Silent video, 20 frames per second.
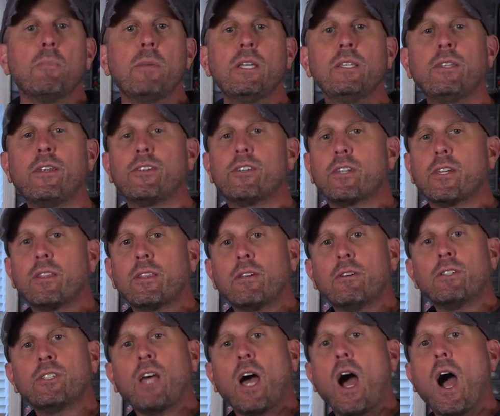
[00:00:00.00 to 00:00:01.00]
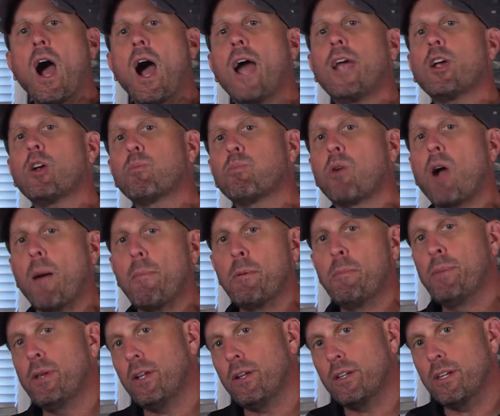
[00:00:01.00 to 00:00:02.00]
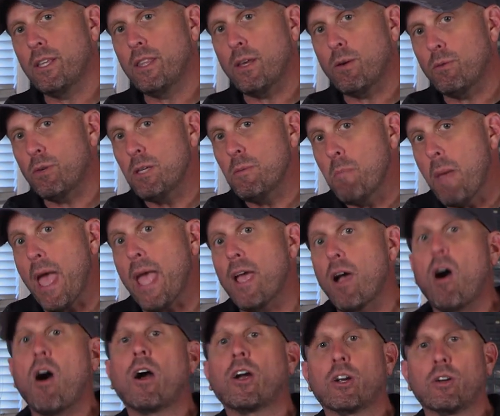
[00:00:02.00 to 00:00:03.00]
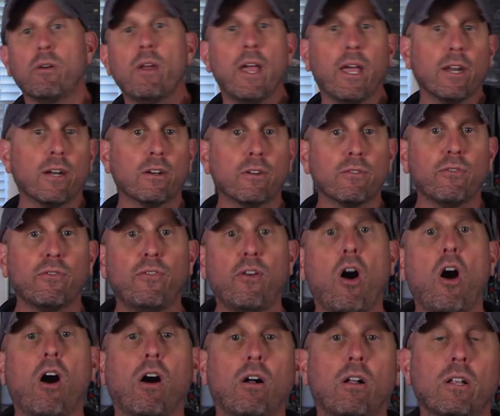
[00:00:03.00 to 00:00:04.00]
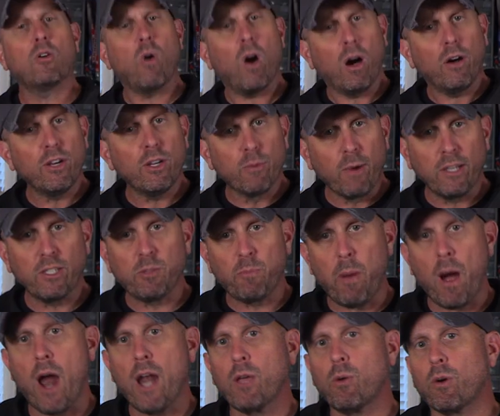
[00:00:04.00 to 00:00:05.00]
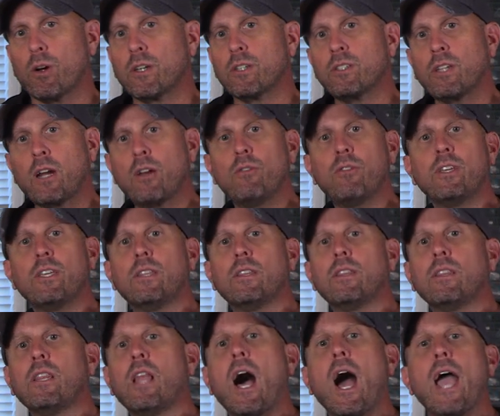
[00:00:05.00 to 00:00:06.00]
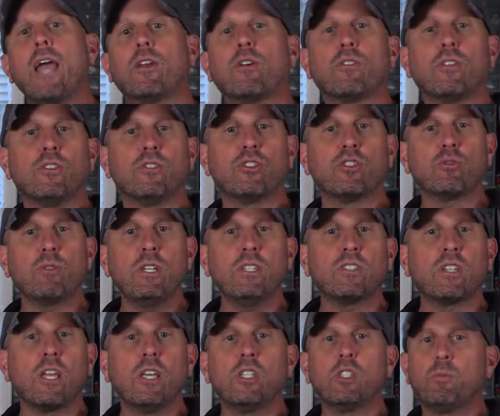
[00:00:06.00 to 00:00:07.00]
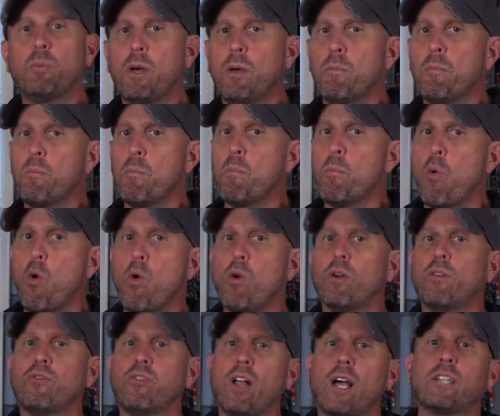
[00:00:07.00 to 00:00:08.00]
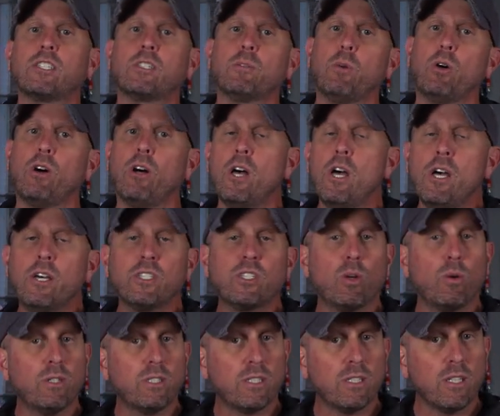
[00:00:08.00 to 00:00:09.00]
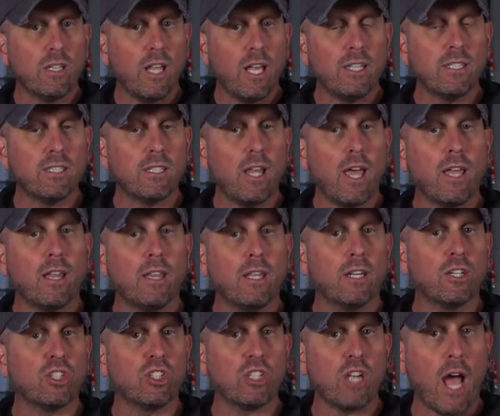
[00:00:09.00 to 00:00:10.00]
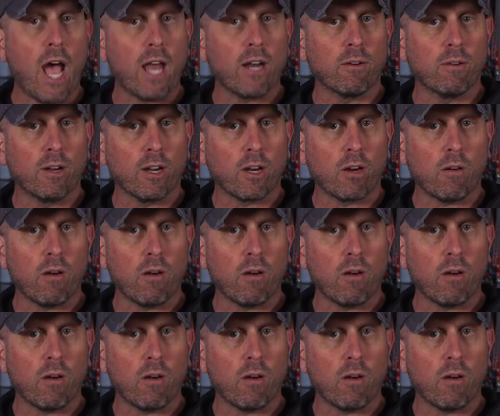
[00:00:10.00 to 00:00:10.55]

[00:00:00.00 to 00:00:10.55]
means there's a higher probability that we may auger in or fall. Quality race bodywork is not only lighter than street skins, but more flexible, so it's less likely to shatter in a